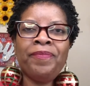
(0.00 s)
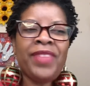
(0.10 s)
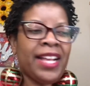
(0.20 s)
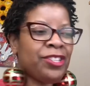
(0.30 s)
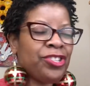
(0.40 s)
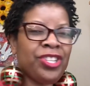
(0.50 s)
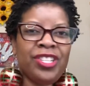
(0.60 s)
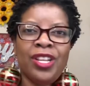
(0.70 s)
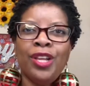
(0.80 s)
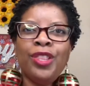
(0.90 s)
That's
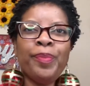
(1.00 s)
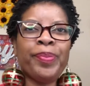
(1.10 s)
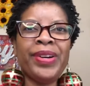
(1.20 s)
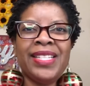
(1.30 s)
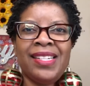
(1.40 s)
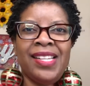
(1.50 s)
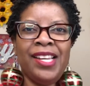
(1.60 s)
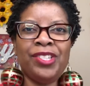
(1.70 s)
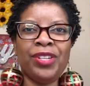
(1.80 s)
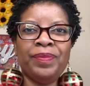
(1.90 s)
just the
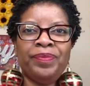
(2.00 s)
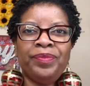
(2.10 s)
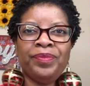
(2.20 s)
presentation